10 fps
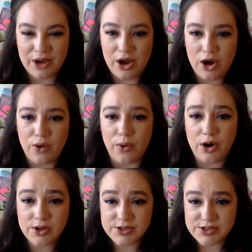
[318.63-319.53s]
Oh,
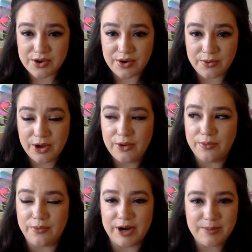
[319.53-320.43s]
also,
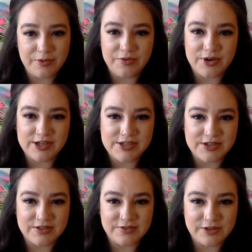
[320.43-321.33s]
right before I
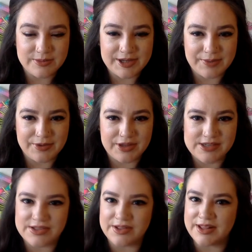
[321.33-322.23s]
started filming, I realized
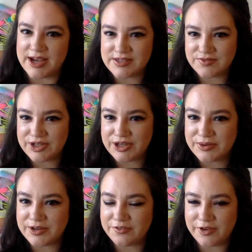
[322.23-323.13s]
the last video
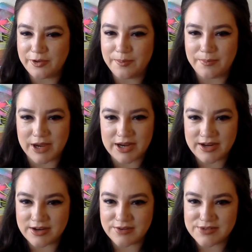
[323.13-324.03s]
I filmed might
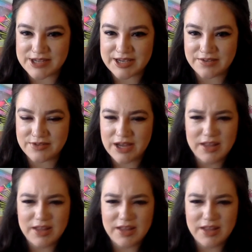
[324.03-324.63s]
not have saved.